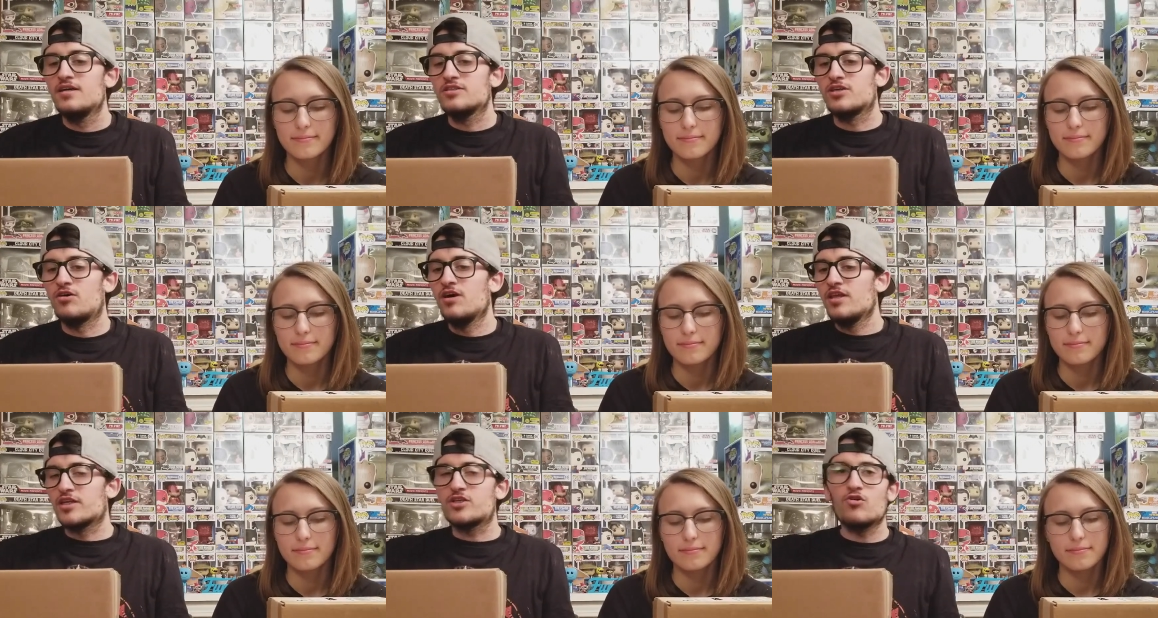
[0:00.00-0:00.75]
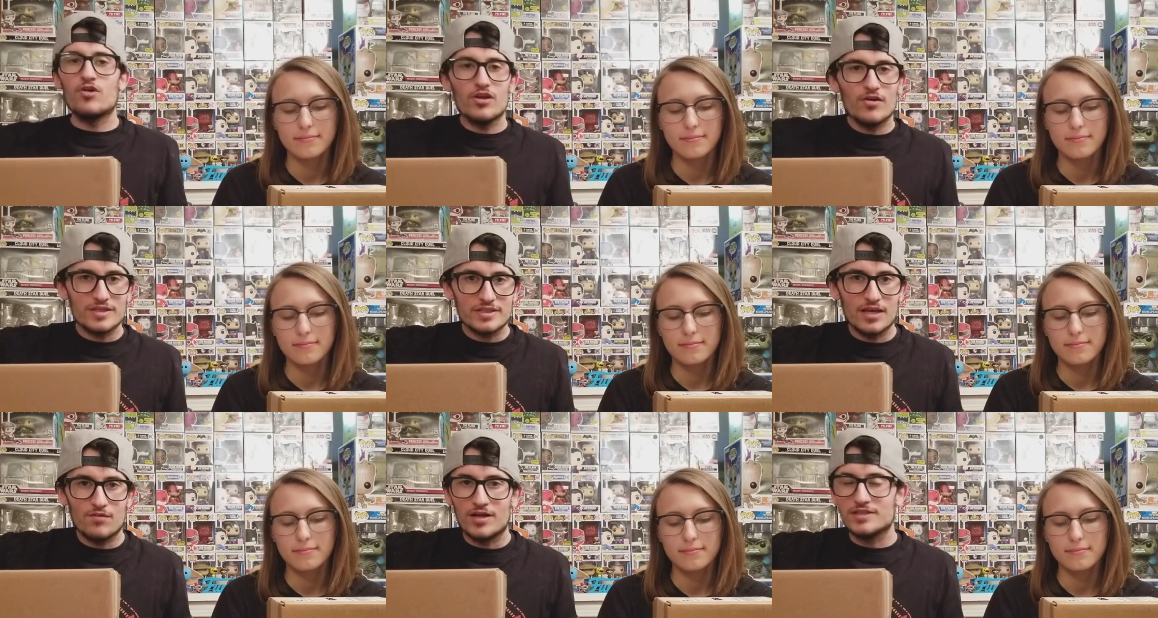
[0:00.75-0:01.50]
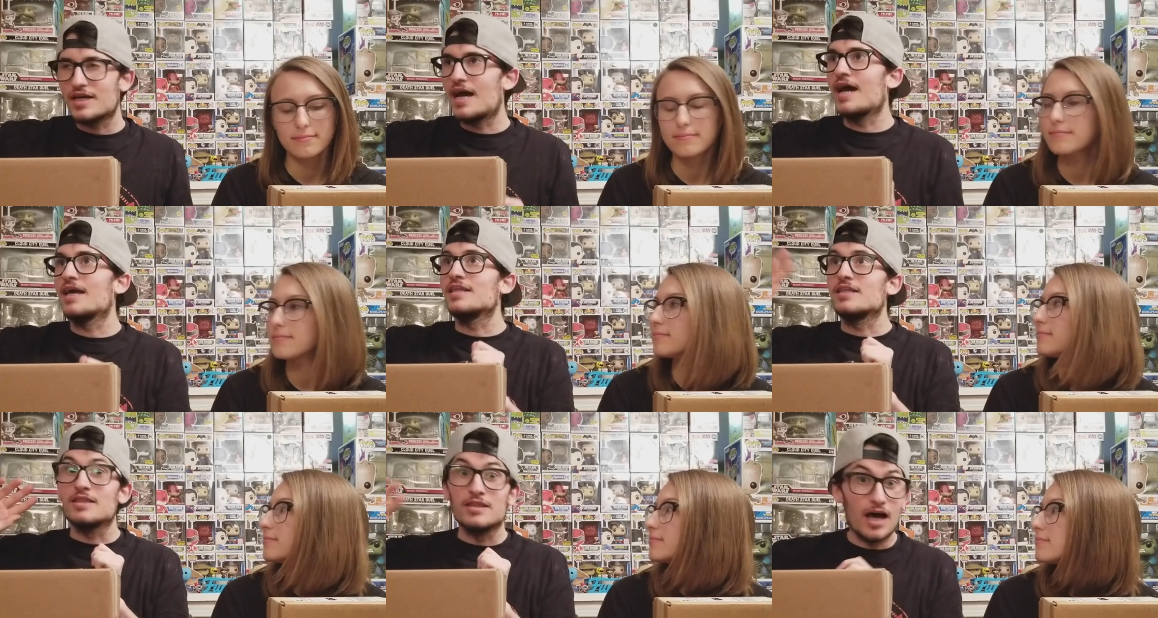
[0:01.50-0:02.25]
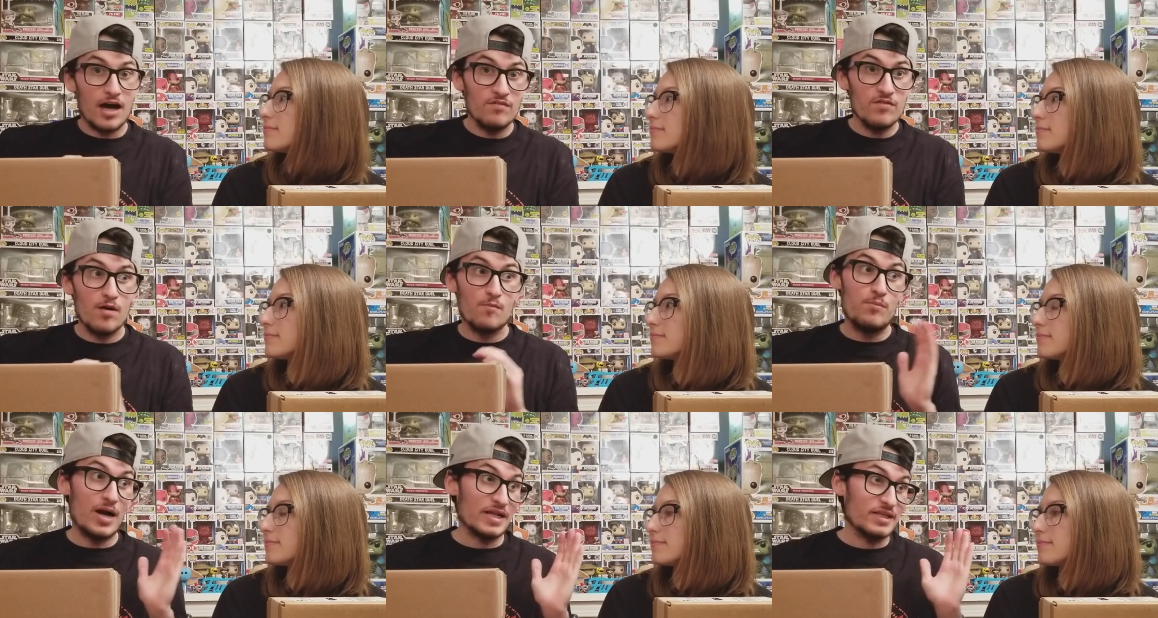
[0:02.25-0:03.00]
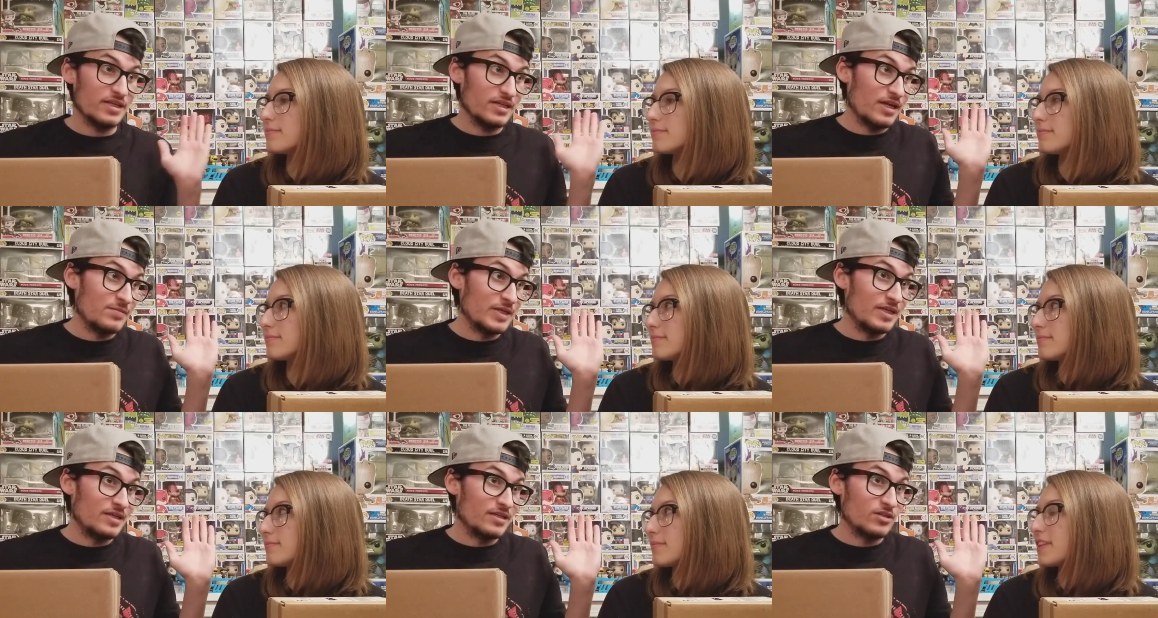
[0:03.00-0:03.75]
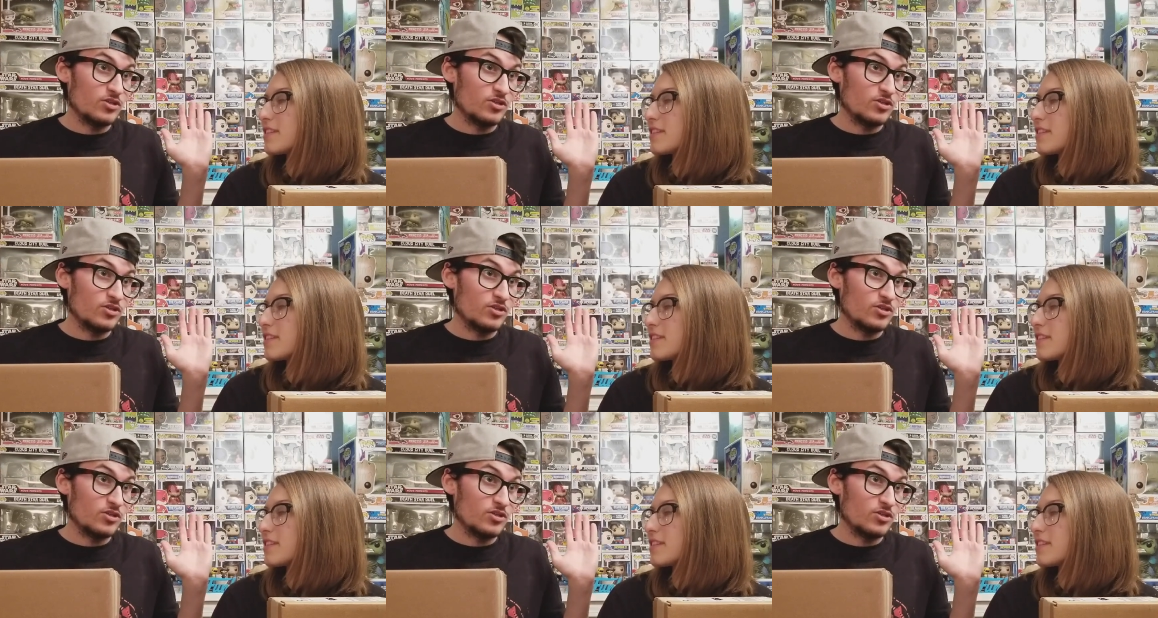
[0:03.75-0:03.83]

Speaker 1: So the Tour USA ones I love, but I mean,